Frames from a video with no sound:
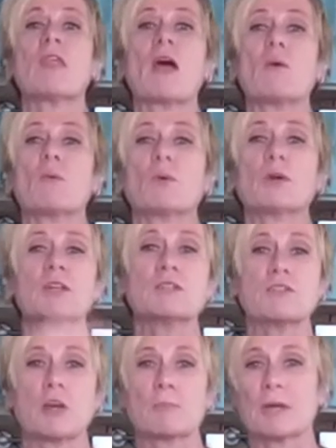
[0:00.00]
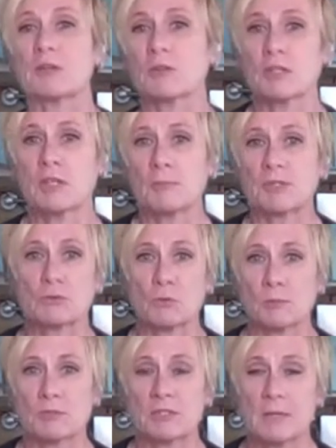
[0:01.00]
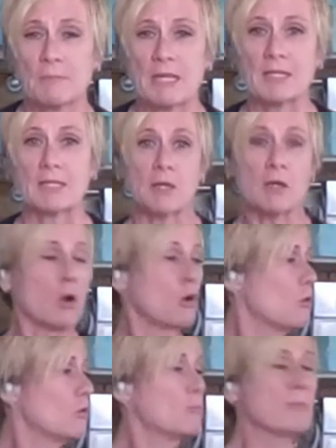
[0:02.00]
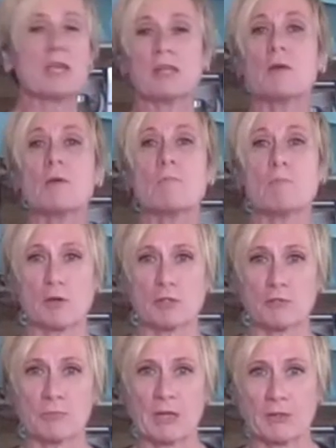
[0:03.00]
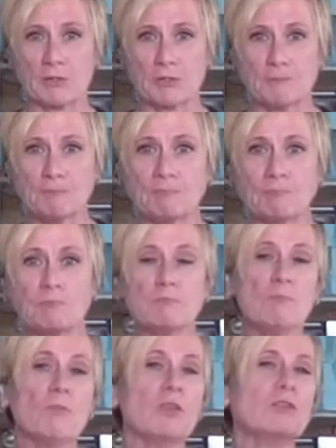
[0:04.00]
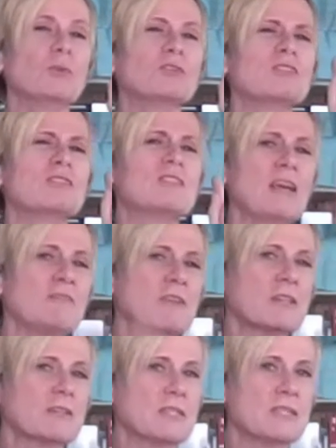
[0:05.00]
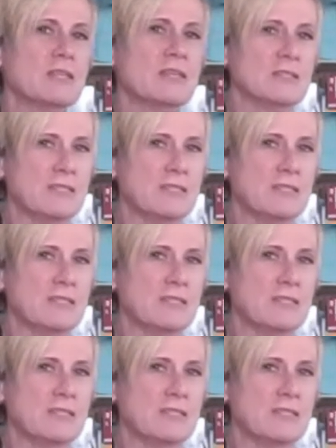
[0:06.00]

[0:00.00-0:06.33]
Now, we're going to start by cooking up a storm today, making homemade marshmallows. You will definitely